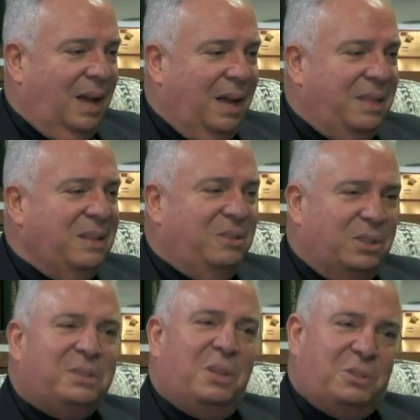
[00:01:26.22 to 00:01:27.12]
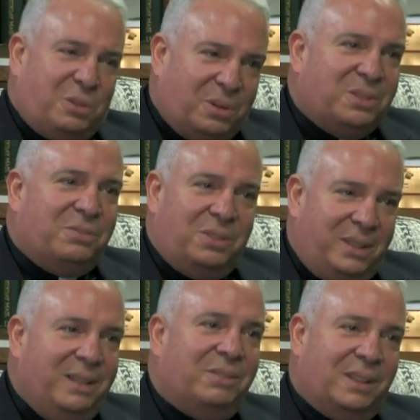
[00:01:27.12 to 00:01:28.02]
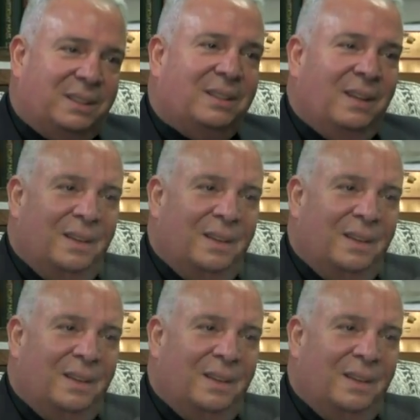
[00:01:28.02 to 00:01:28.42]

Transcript: I think just the Church of Cleveland. Uh-huh.